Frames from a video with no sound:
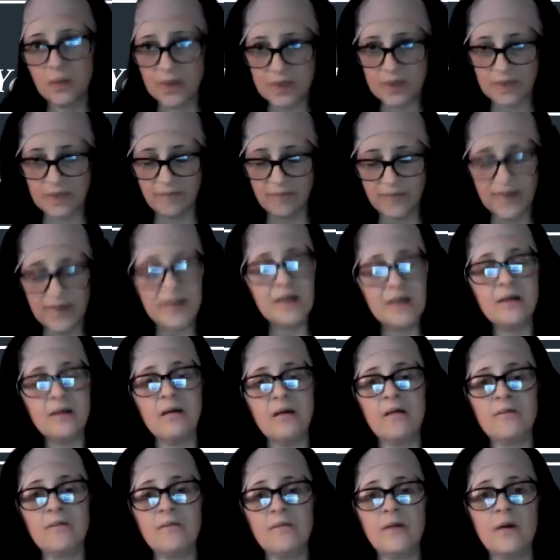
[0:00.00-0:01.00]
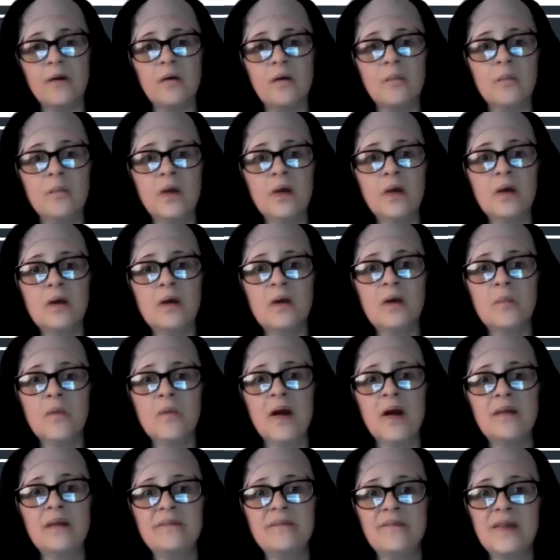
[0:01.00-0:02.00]
what's it feeding off from.
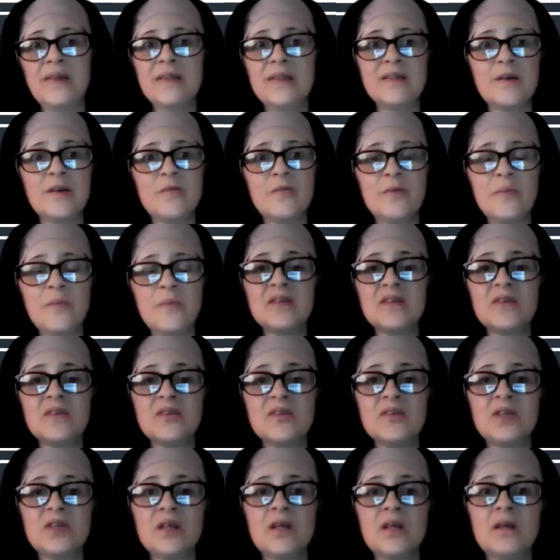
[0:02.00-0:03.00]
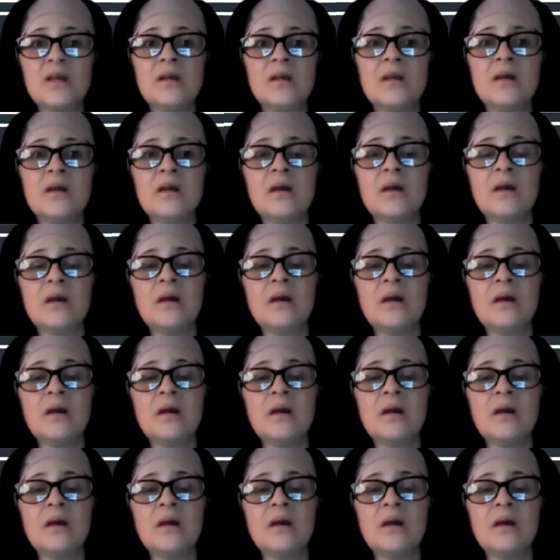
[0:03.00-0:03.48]
Mine feeds off from estrogen.